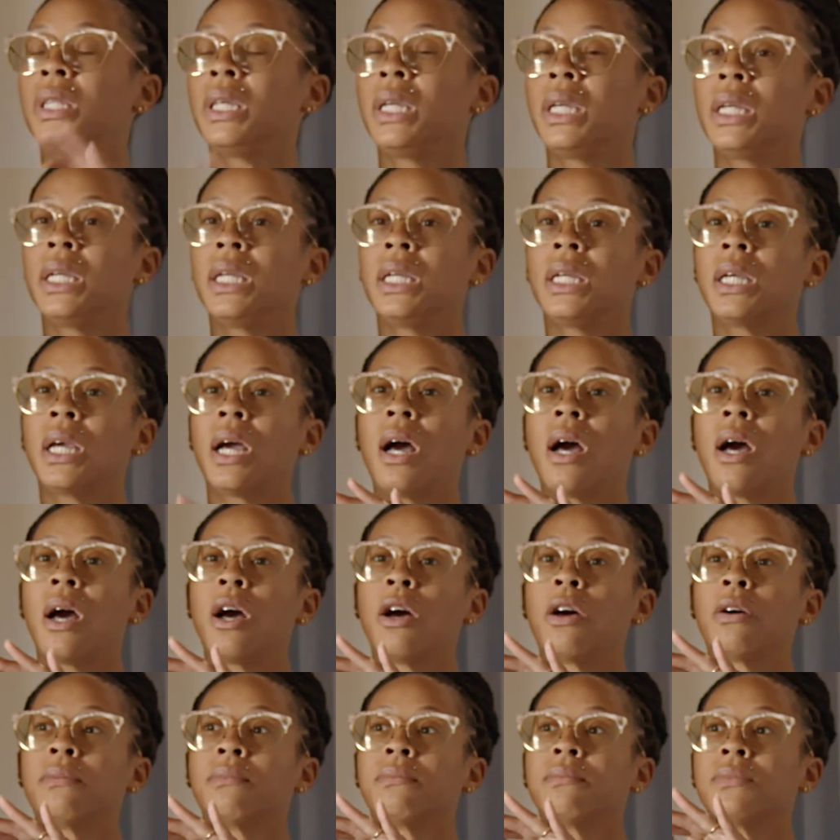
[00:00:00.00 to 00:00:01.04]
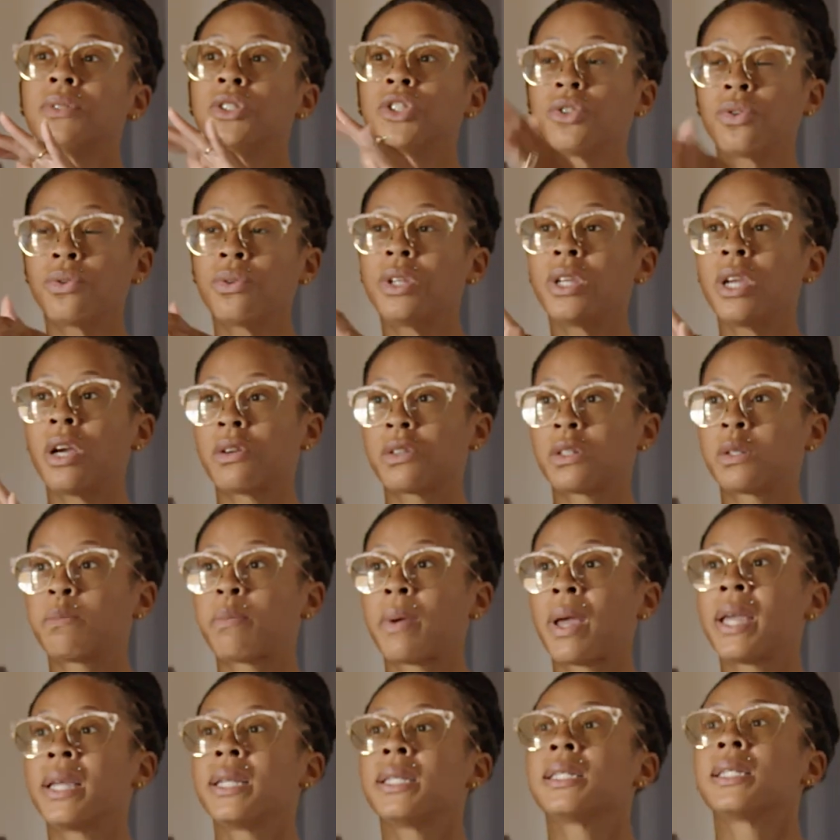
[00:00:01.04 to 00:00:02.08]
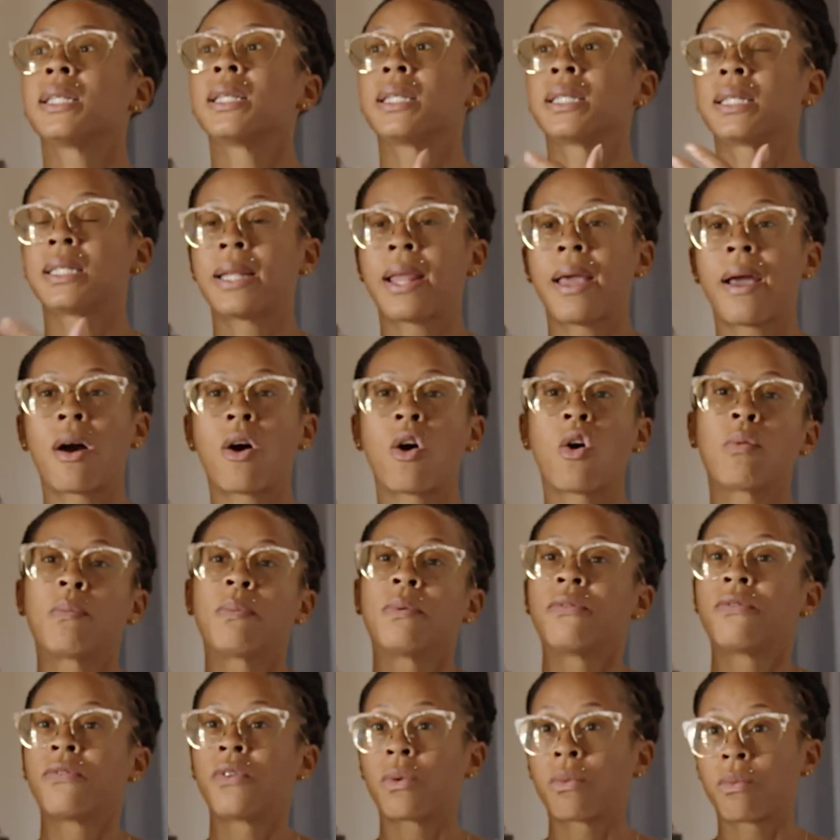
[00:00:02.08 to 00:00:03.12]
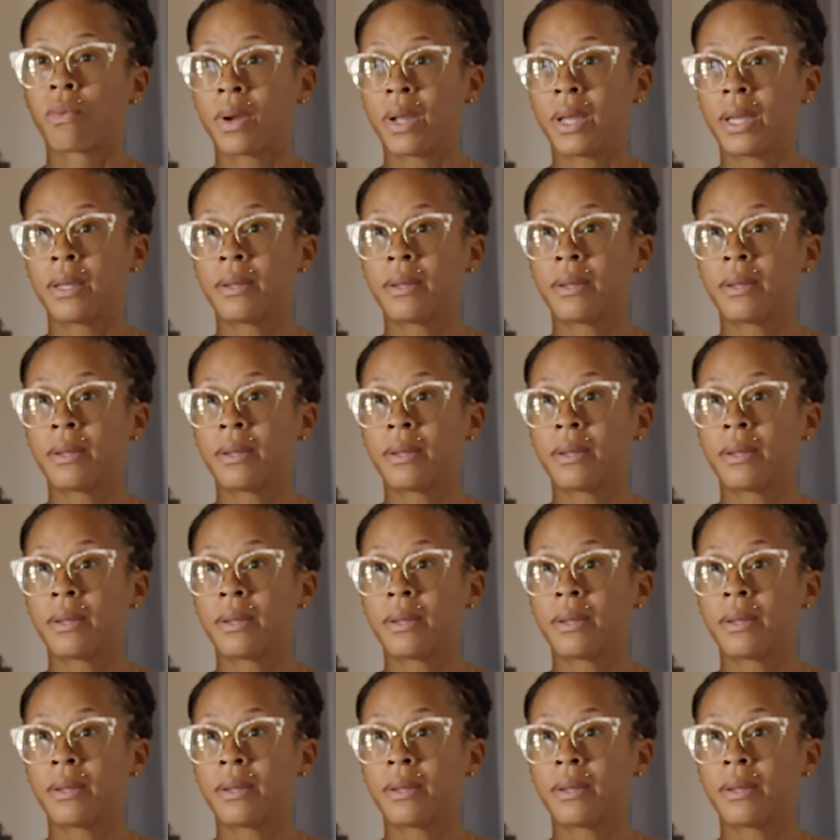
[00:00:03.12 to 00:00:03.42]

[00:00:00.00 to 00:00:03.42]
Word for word: the um, studio space is now open for Oh, rent. how